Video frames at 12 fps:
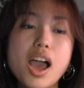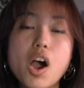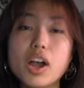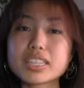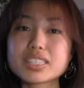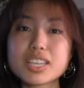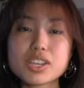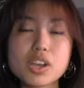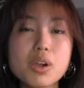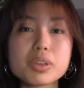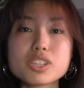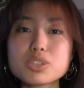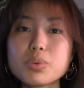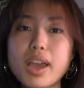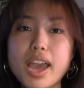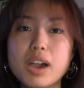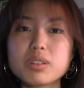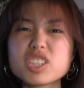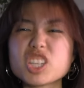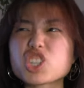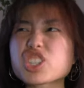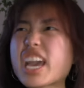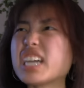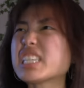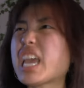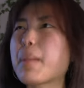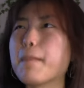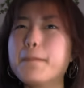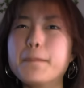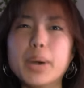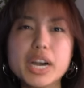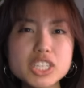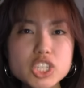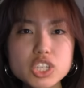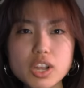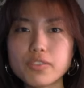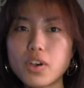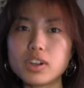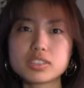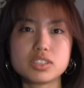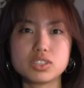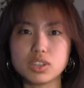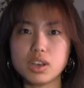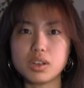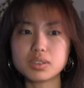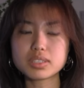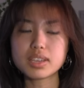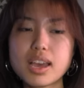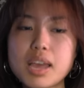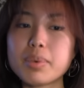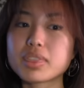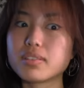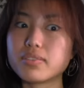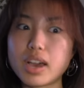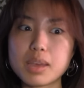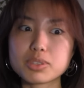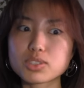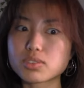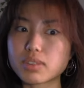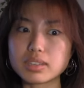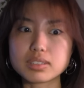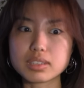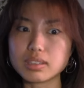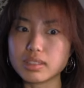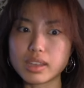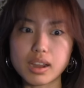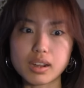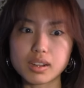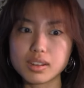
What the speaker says: Honestly, going into a house that just has a bunch of haunted dolls, I bet the vibe is crazy in there.